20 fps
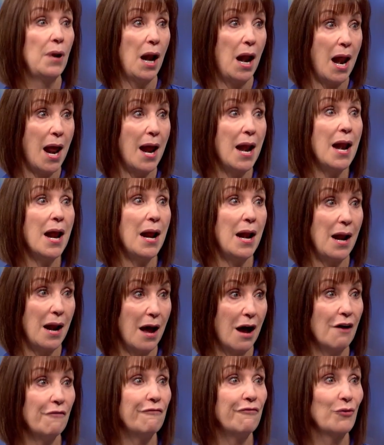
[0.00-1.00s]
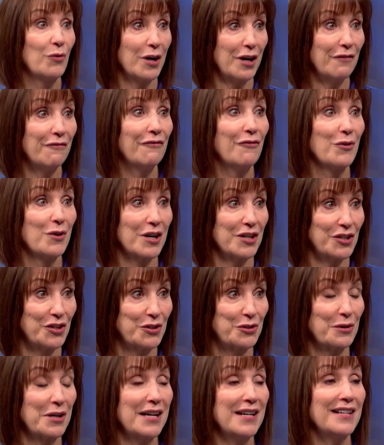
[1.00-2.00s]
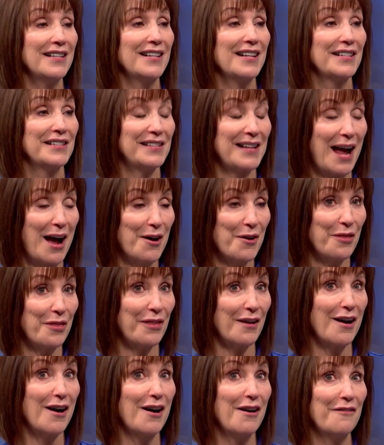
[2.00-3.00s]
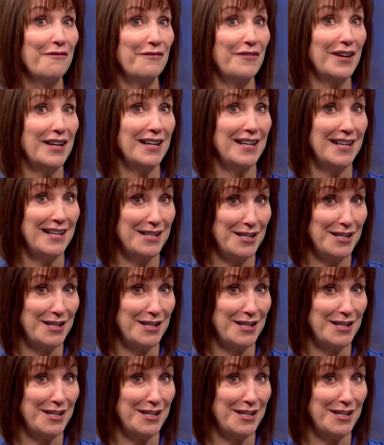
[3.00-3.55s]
Blah, blah, blah, 44th Street, south of